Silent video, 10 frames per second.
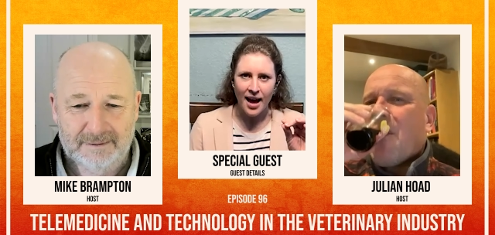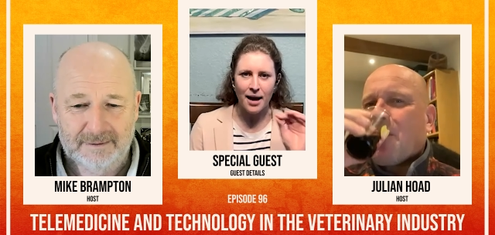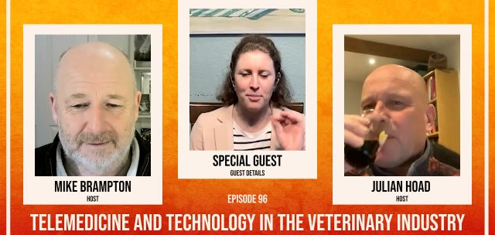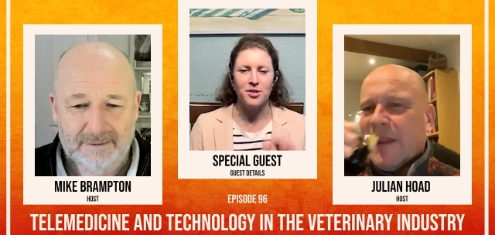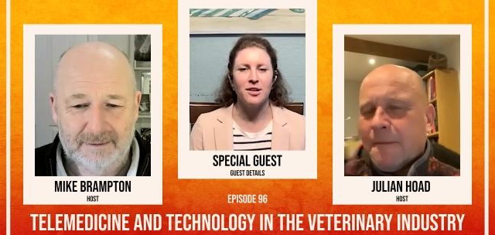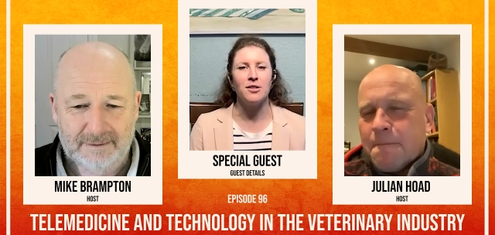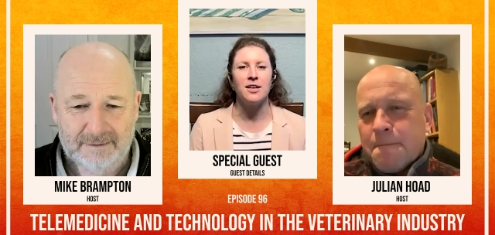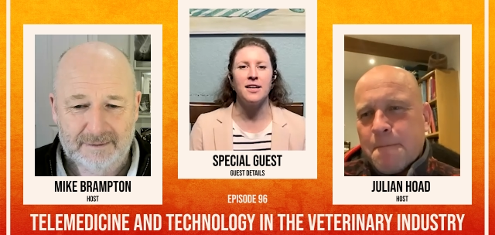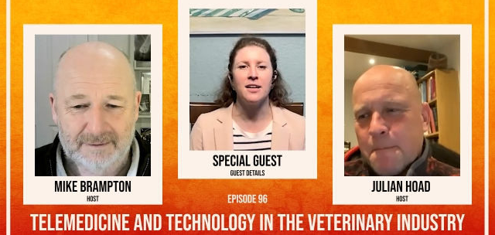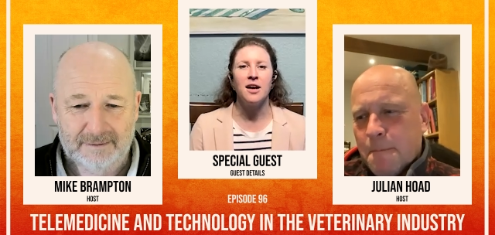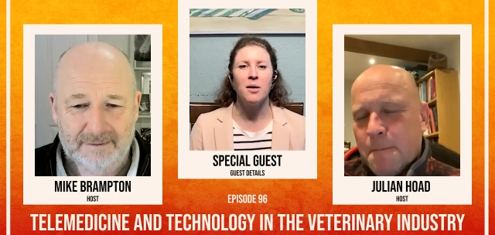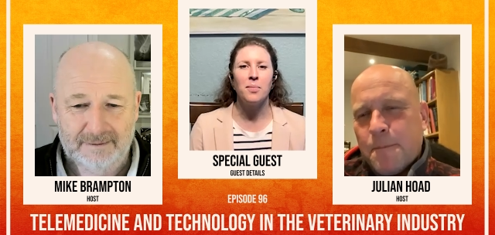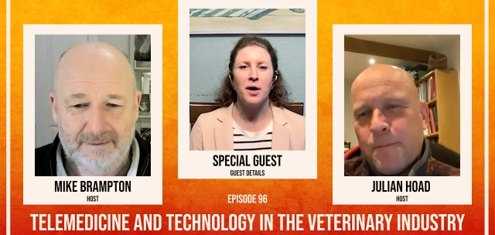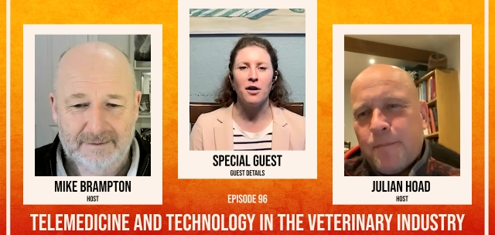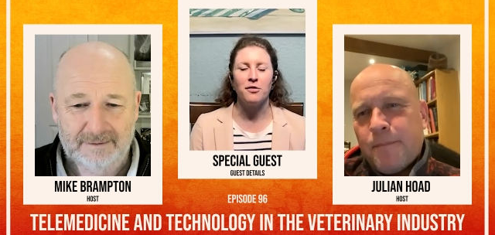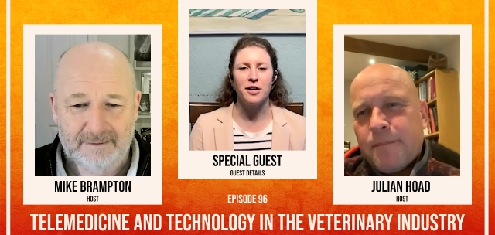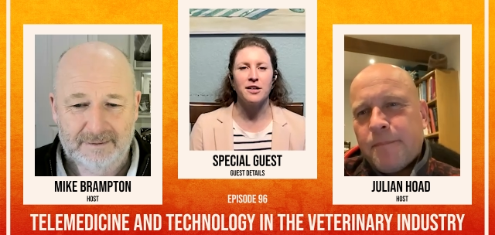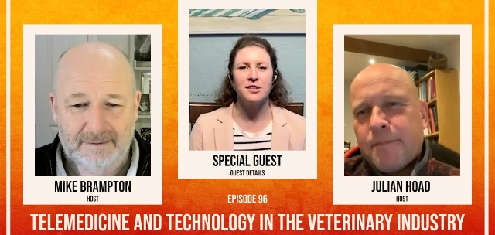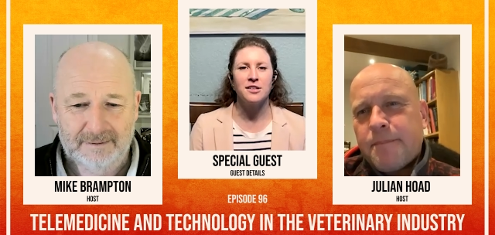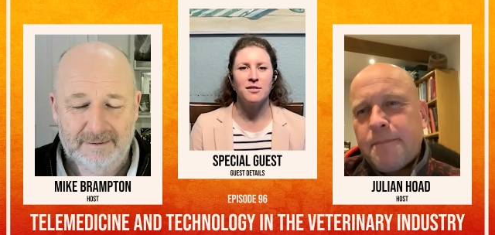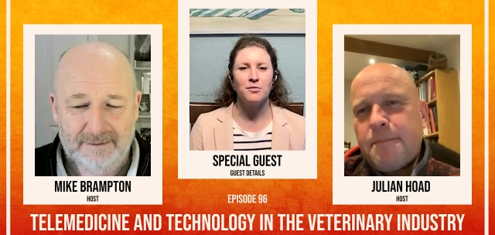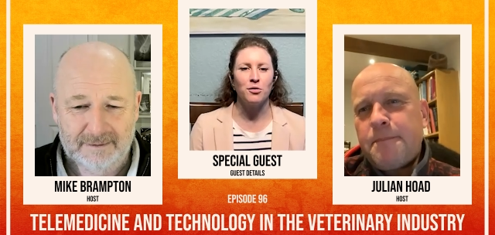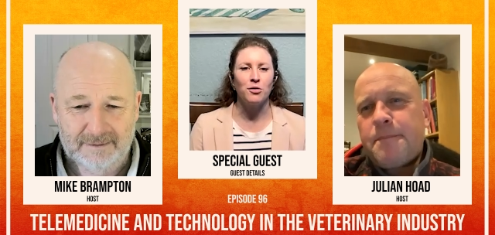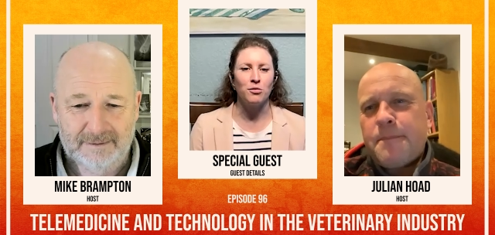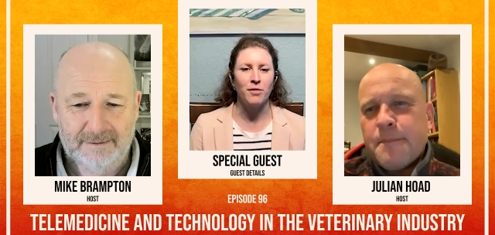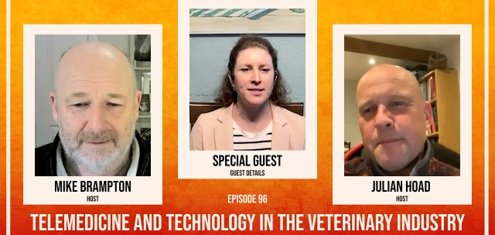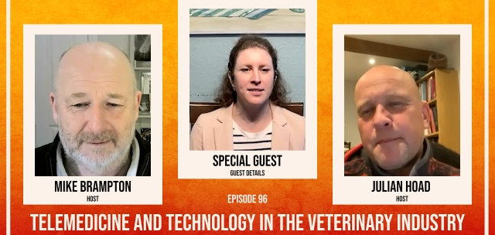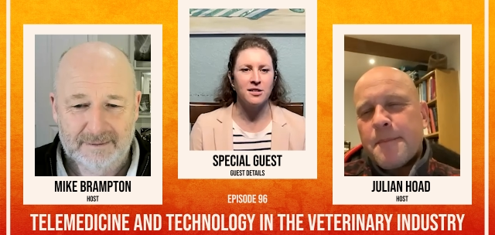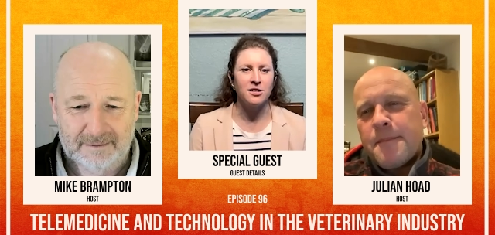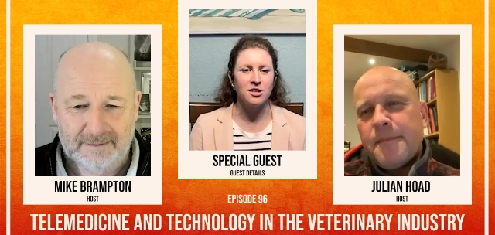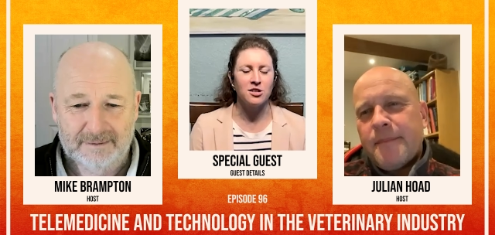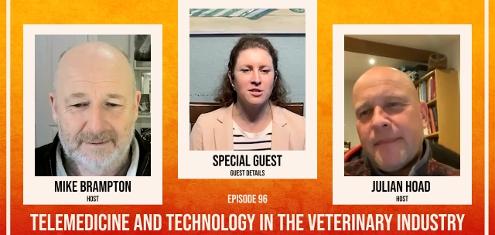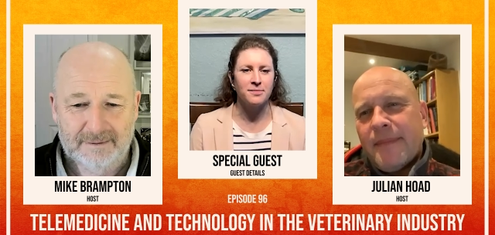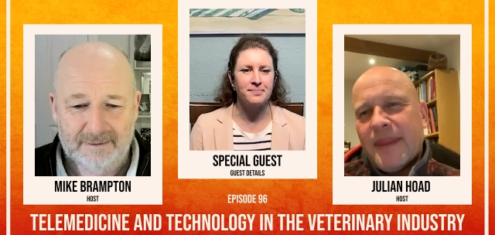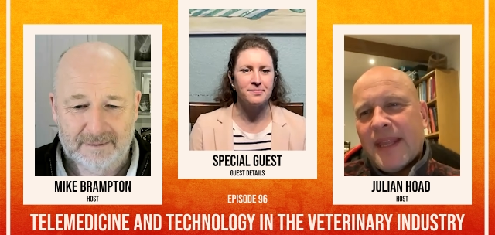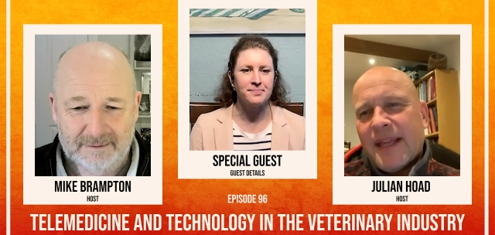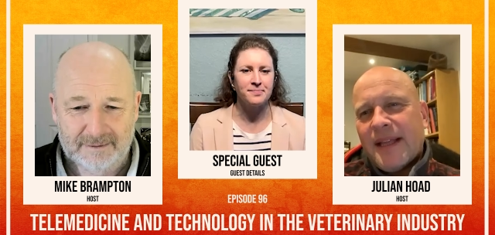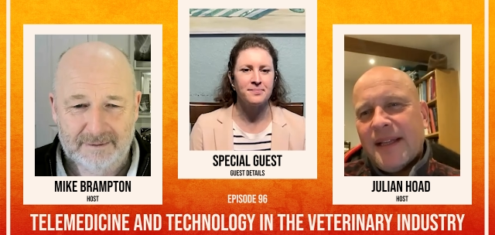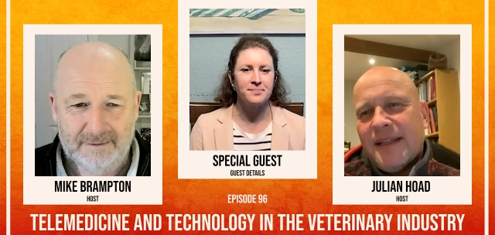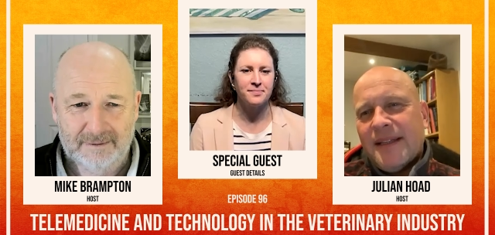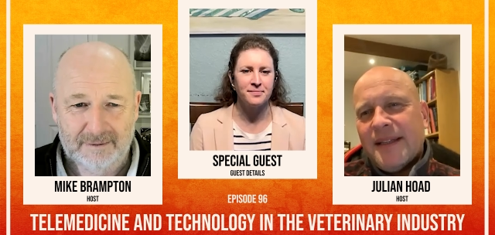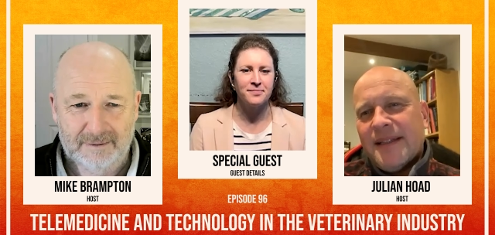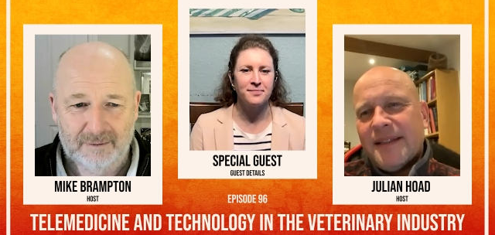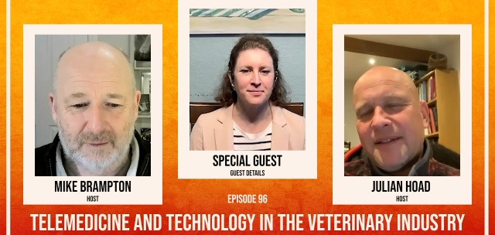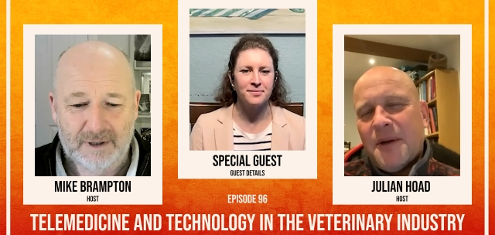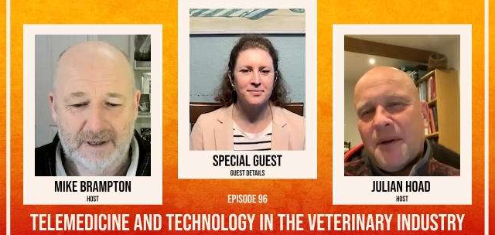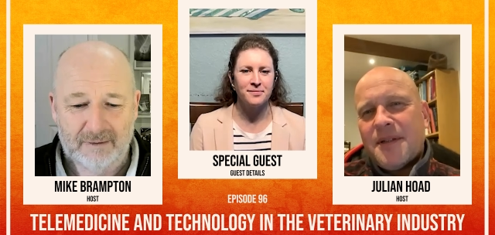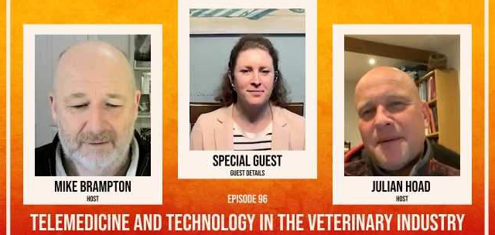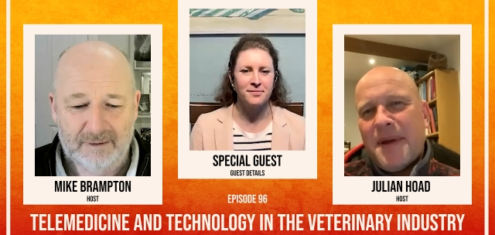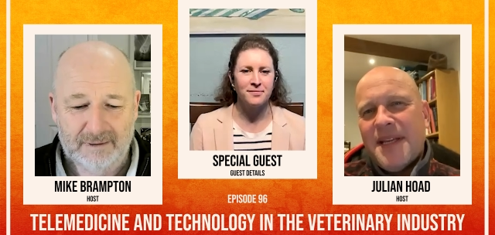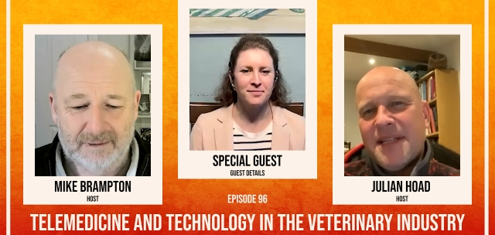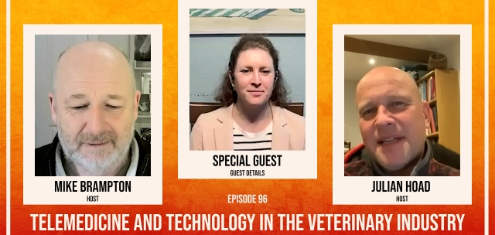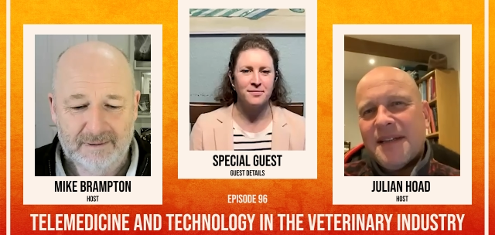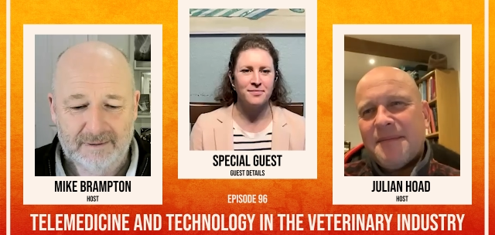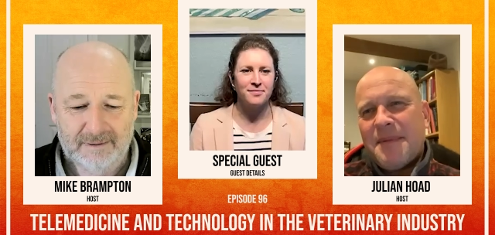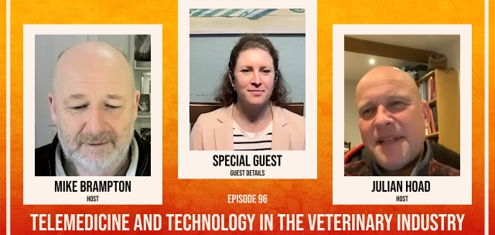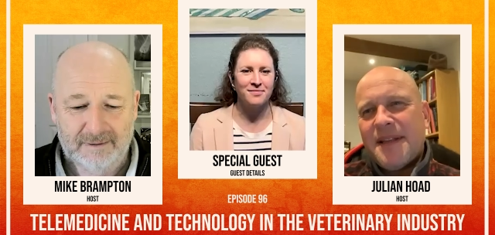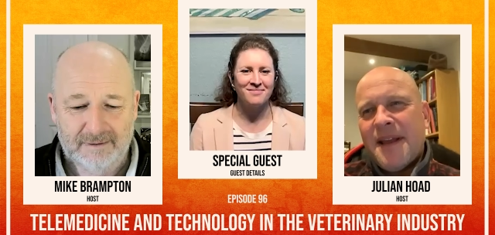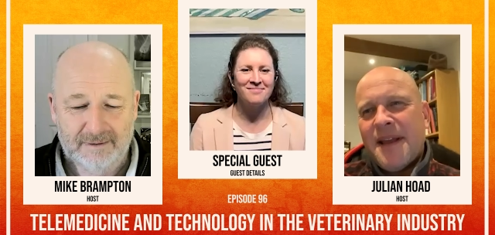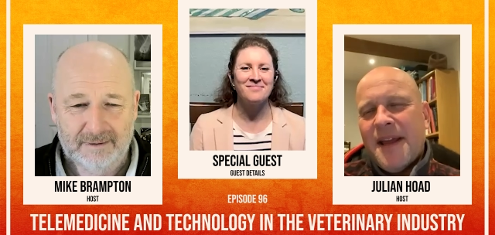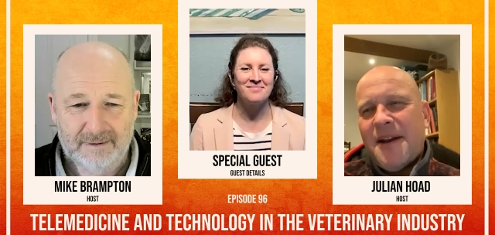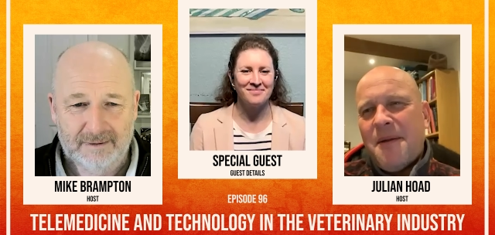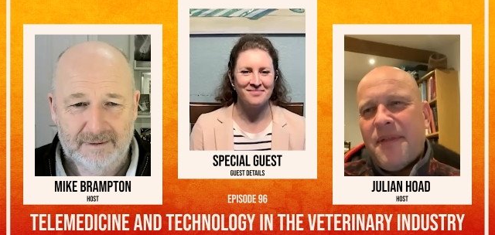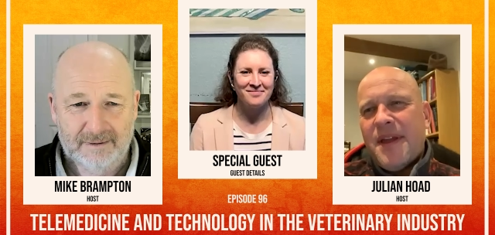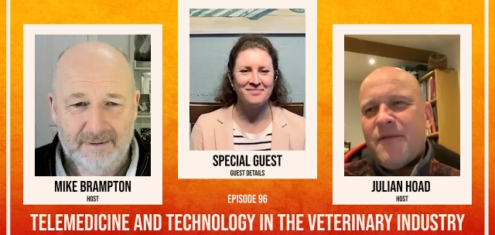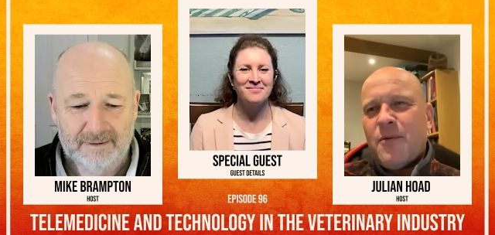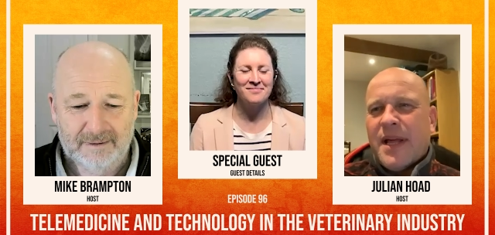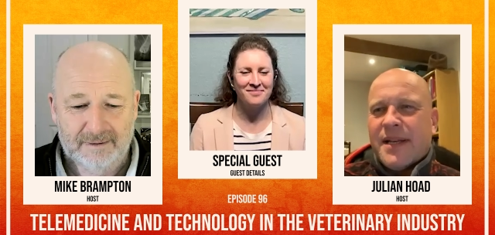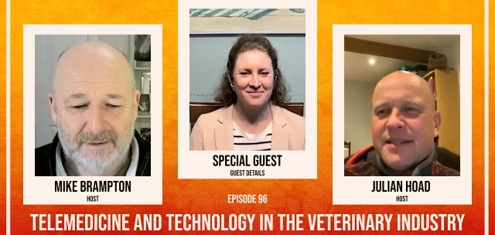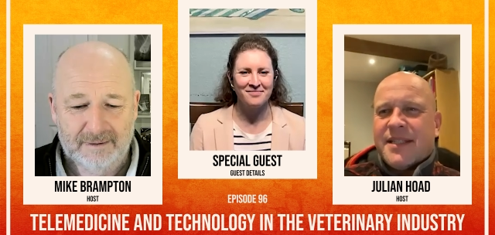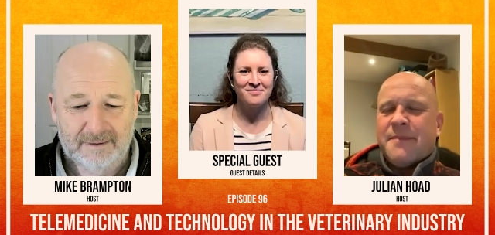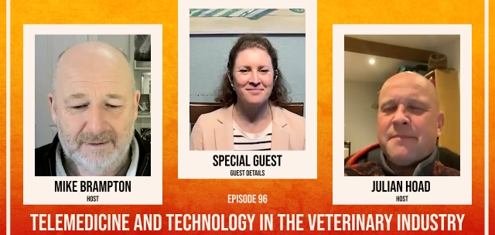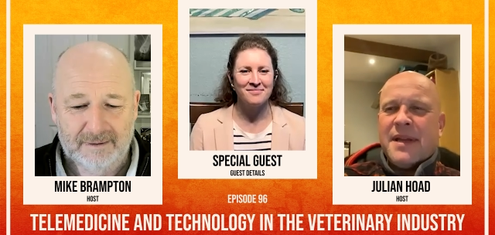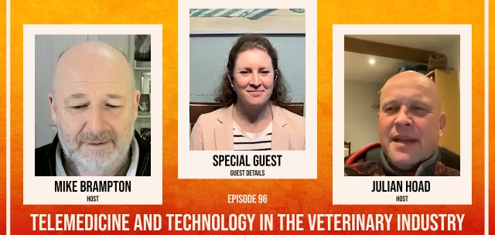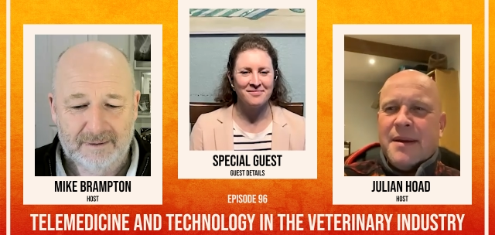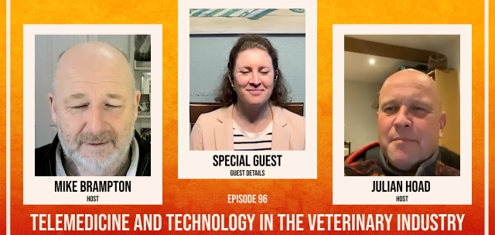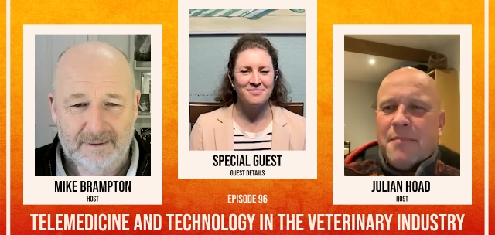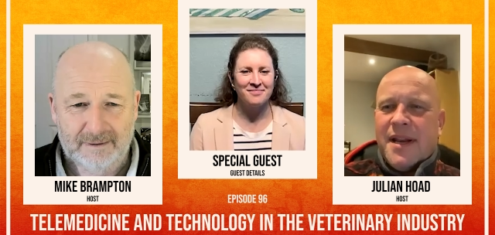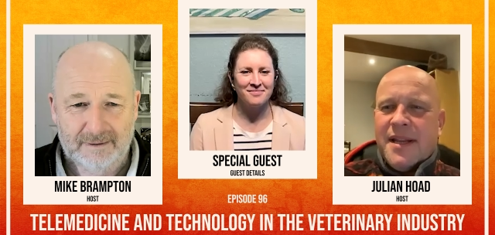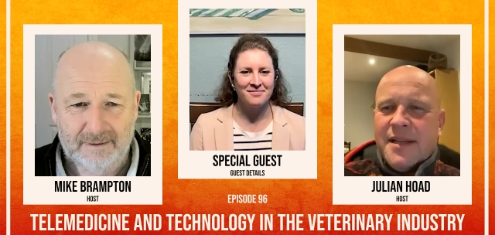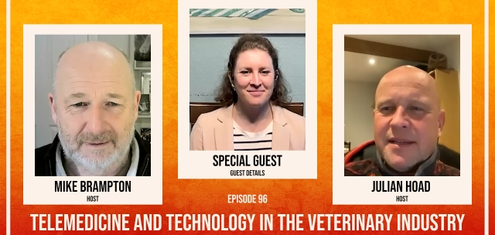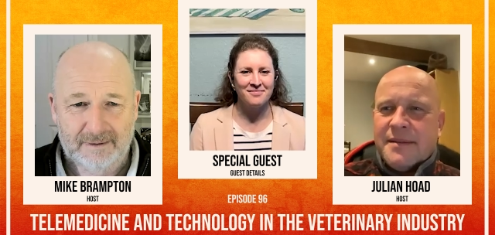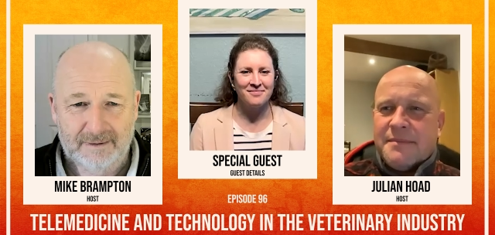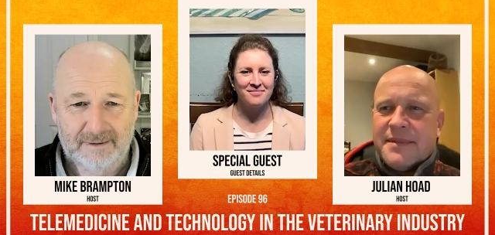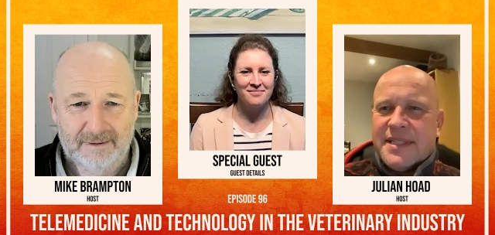Speaker 1: absolutely perfect for racing conditions.
Speaker 2: Wow. Gosh, amazing. You don't think of all that um, money and, and,